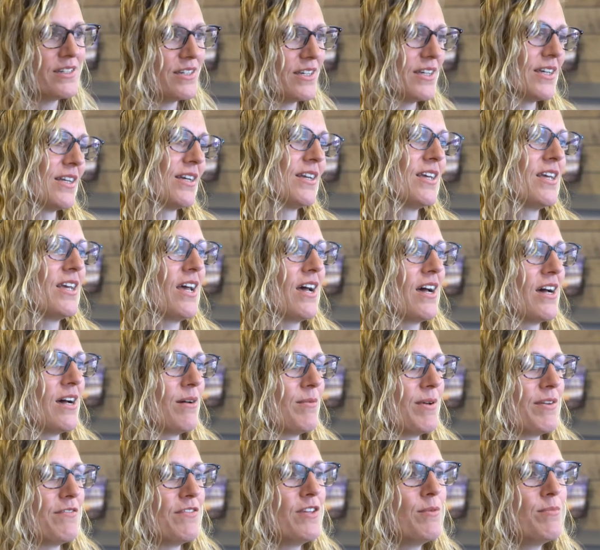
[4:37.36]
did
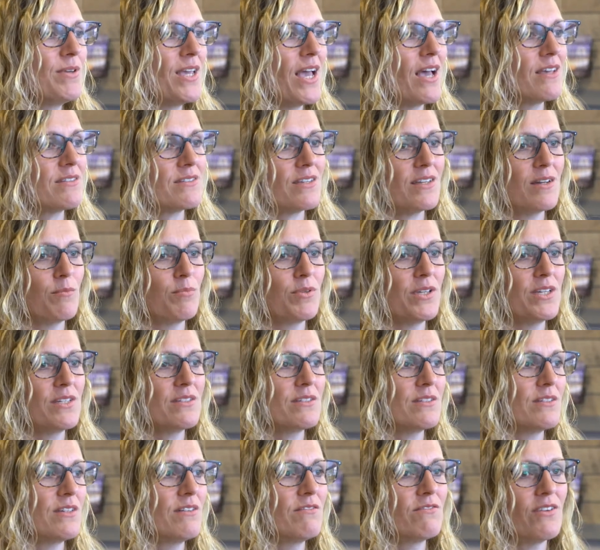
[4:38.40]
at VBS and a
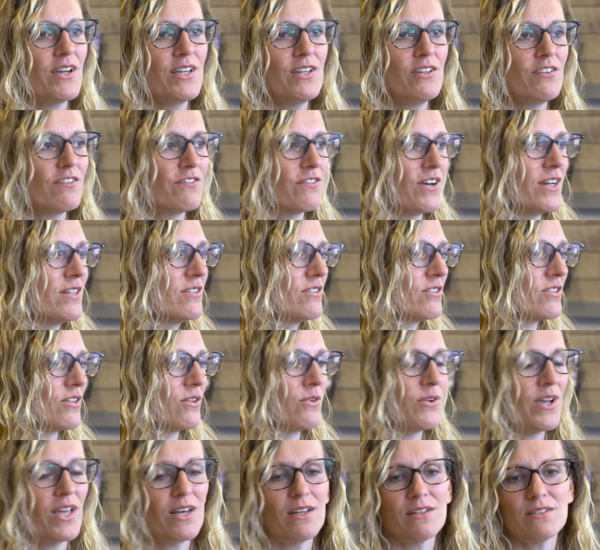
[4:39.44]
place to invite your friends
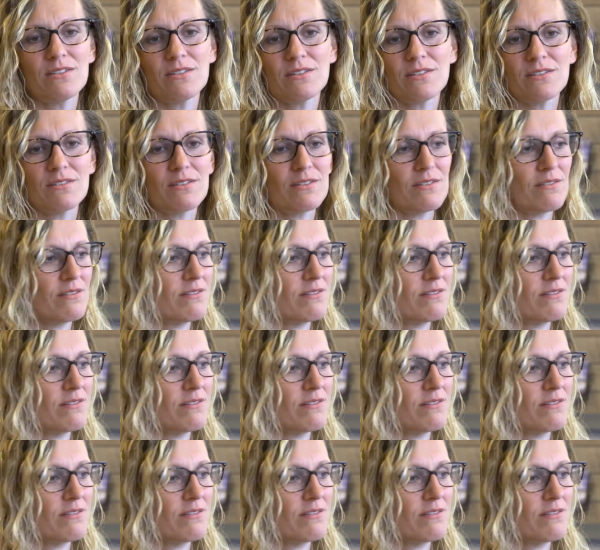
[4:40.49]
to. And it's